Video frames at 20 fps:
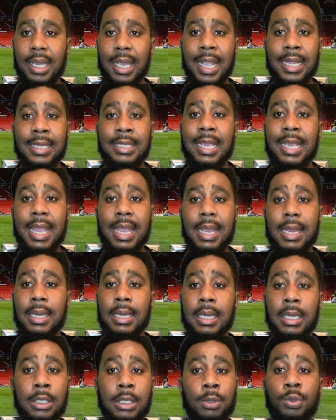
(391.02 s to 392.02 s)
And
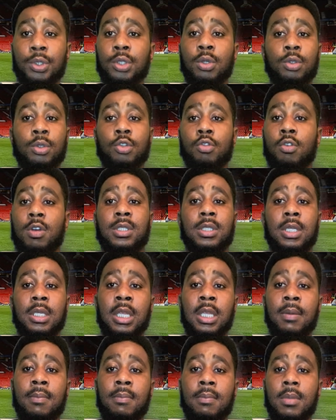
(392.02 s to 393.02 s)
yet, you should trust in
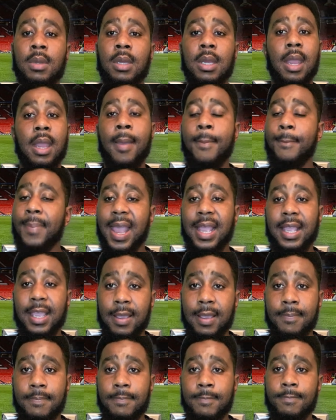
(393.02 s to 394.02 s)
him and back
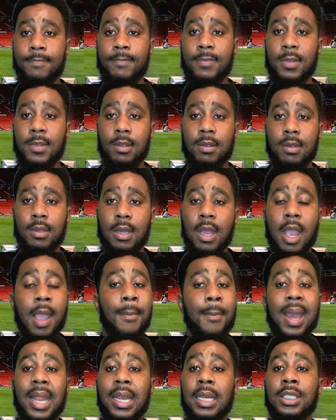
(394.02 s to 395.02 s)
him. A
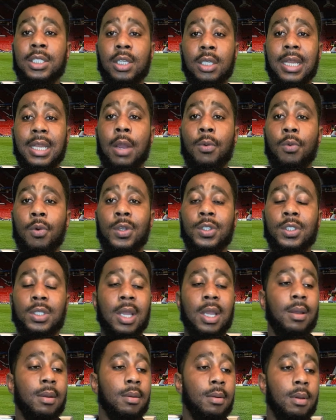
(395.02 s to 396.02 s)
manager that
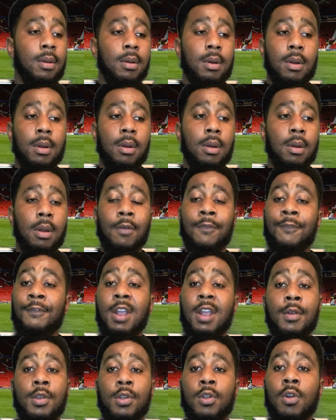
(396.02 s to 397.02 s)
was
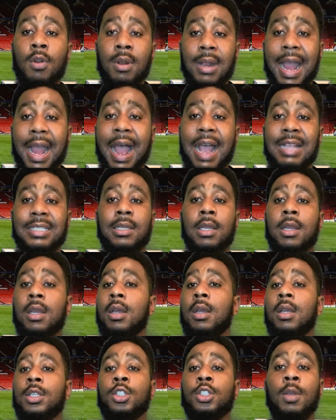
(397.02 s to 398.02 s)
very good as
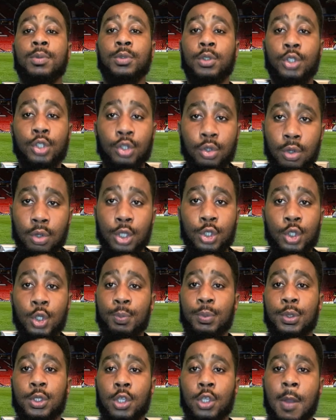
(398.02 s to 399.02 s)
a substitute, a
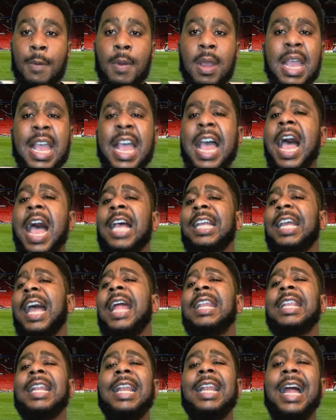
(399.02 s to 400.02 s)
super sub, at
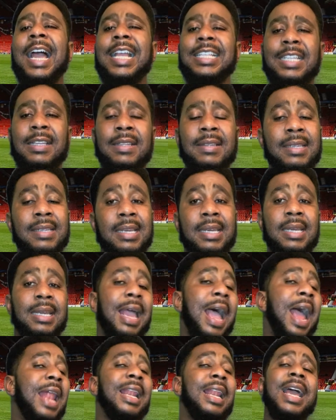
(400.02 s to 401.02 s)
analysing
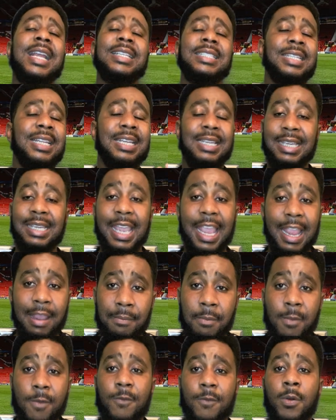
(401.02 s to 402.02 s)
a
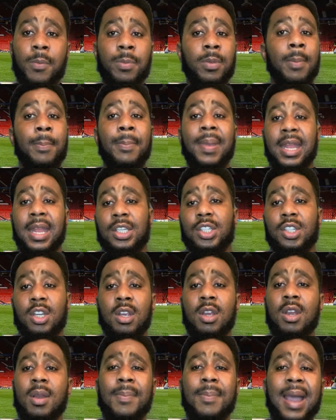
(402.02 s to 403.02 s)
game from the bench.
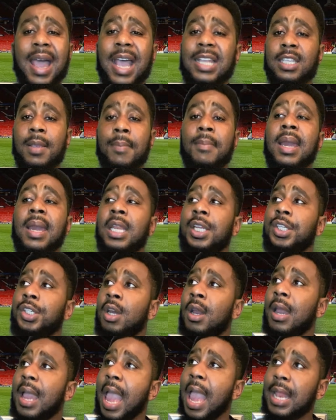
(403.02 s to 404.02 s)
But as a
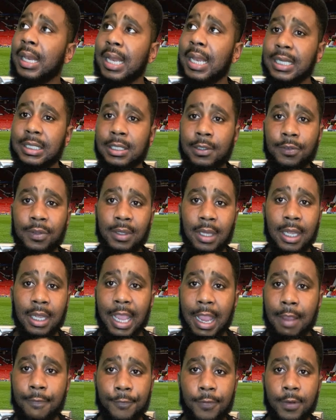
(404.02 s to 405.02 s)
manager, analysing the
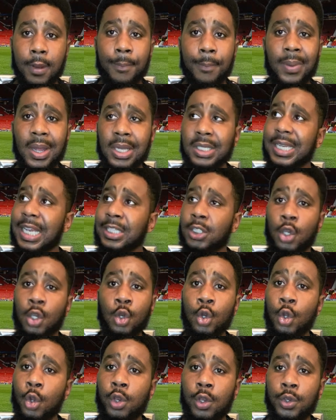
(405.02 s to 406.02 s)
game from the bench has
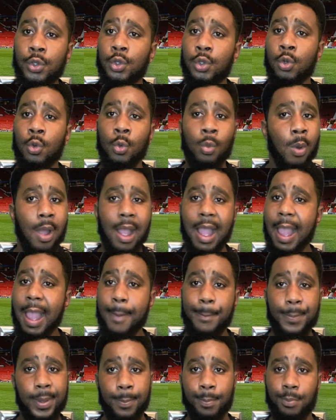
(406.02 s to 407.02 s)
eluded you. What
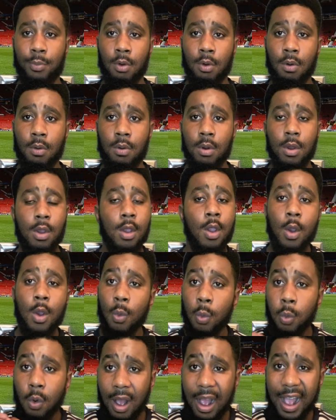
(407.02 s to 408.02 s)
happened, bro?
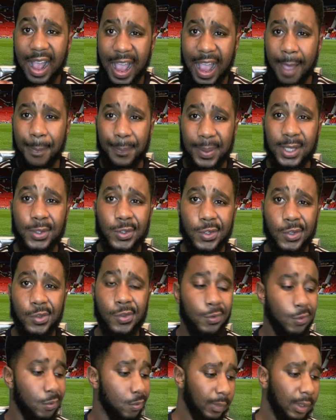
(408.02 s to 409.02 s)
What happened to
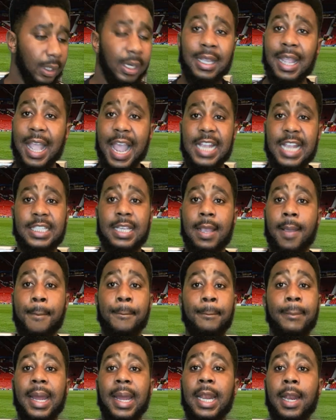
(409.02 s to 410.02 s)
you? Guys,
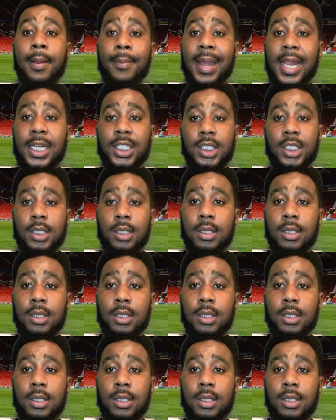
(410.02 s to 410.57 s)
man of the match.